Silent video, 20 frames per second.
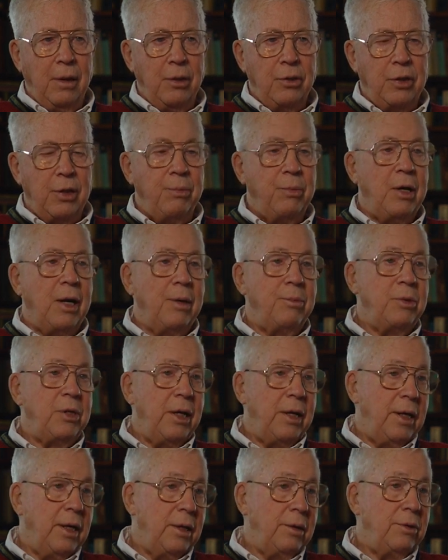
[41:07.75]
Sometimes
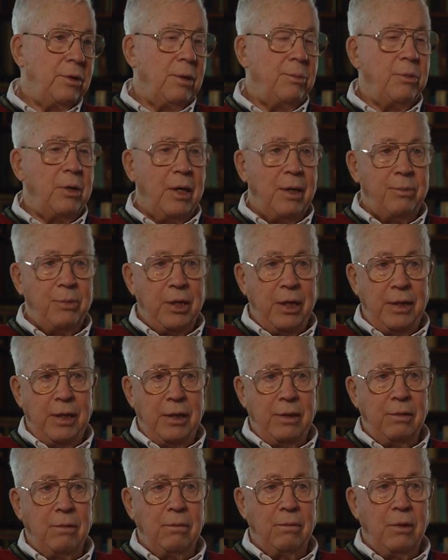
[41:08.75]
they did, sometimes they
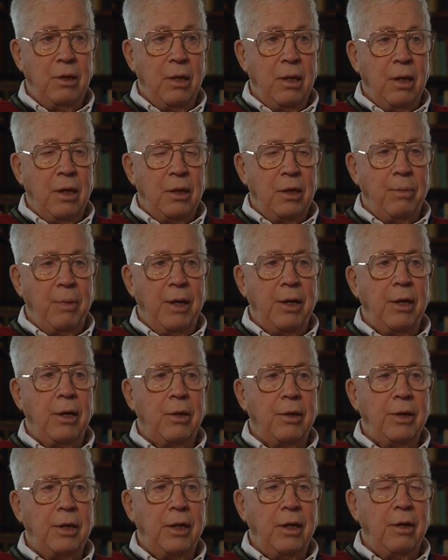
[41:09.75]
didn't. Depended
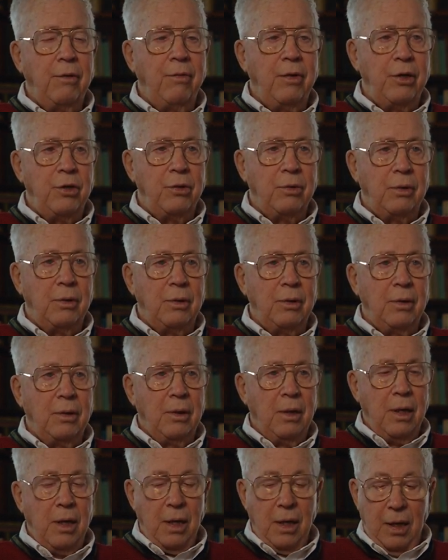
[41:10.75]
on the individual.
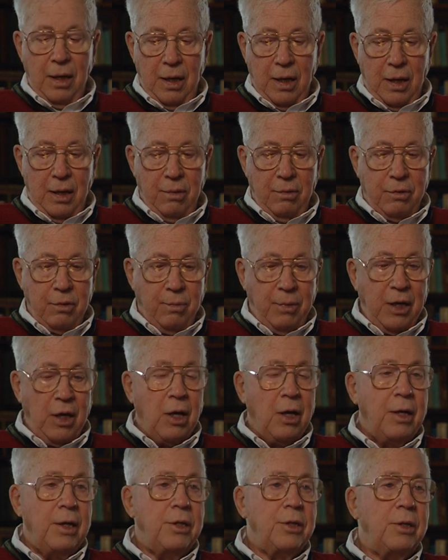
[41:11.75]
And to be
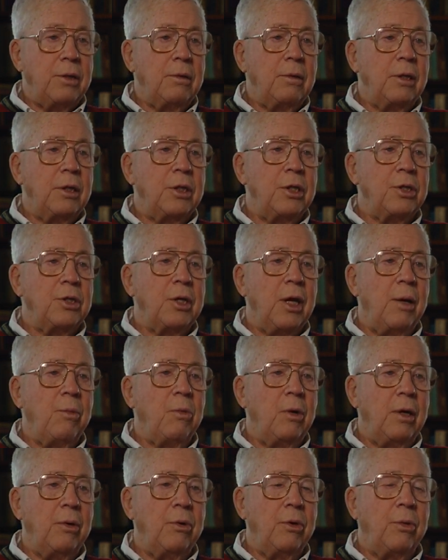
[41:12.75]
honest, it's the same
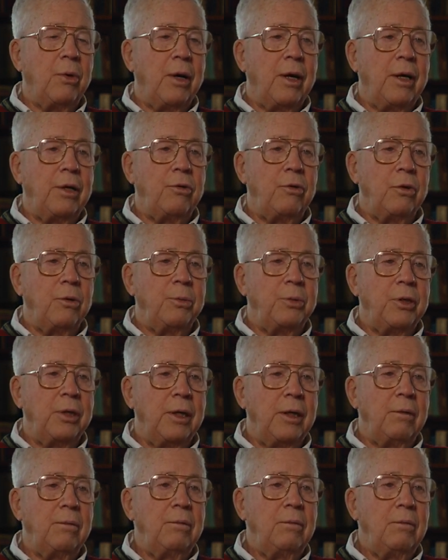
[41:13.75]
way with what our troops did.